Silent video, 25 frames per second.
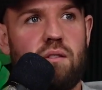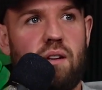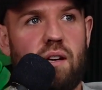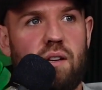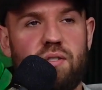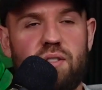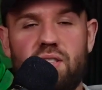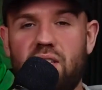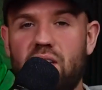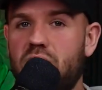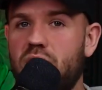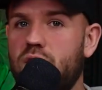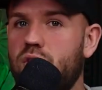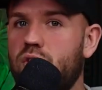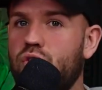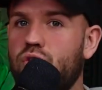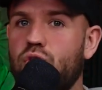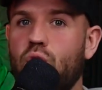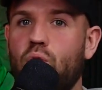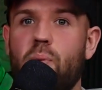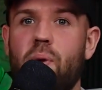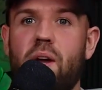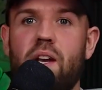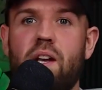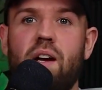I've seen
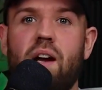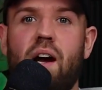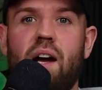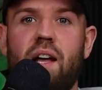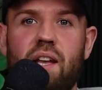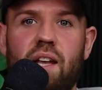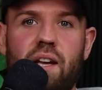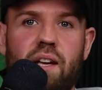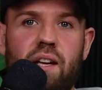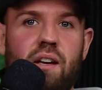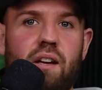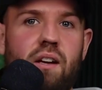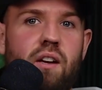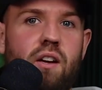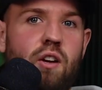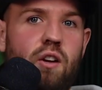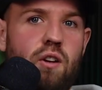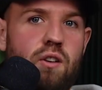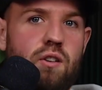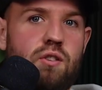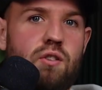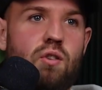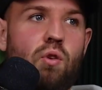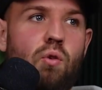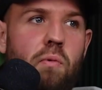so many, and like,
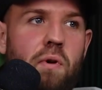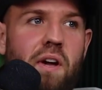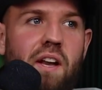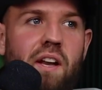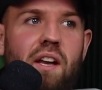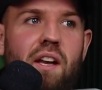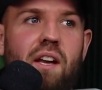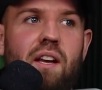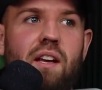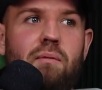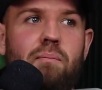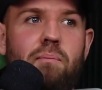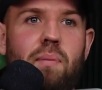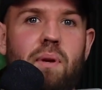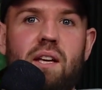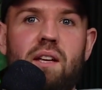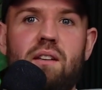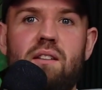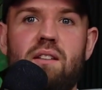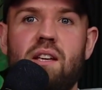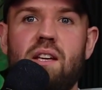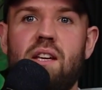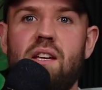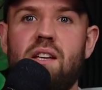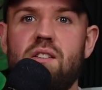so many P
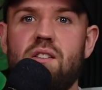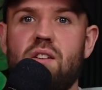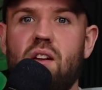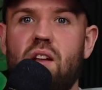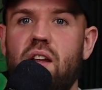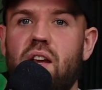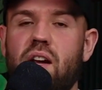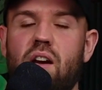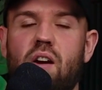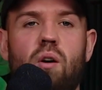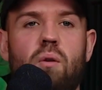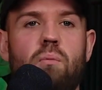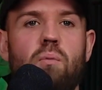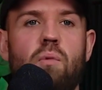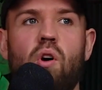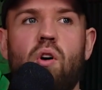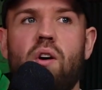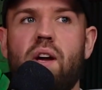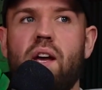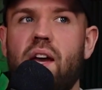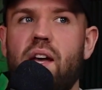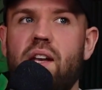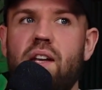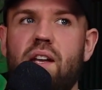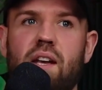Ts are like, oh, I'm not
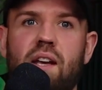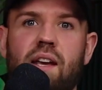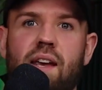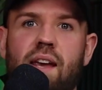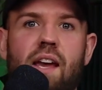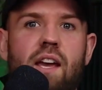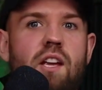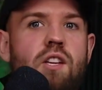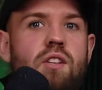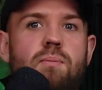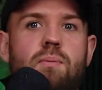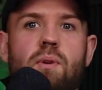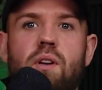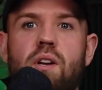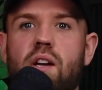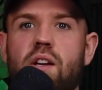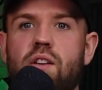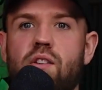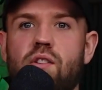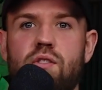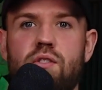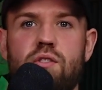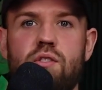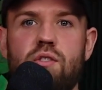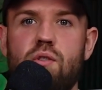getting the engagement I
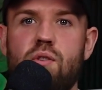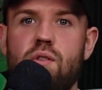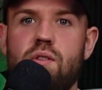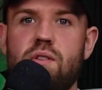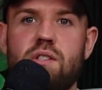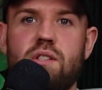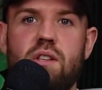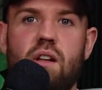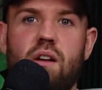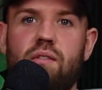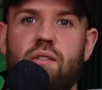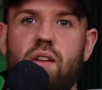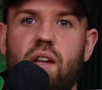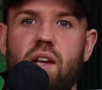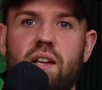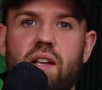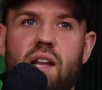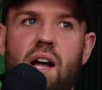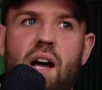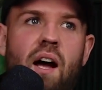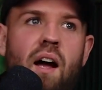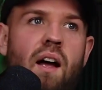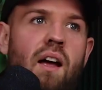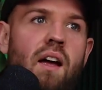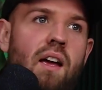used to and stuff like
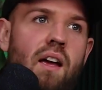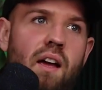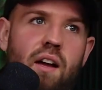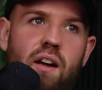that,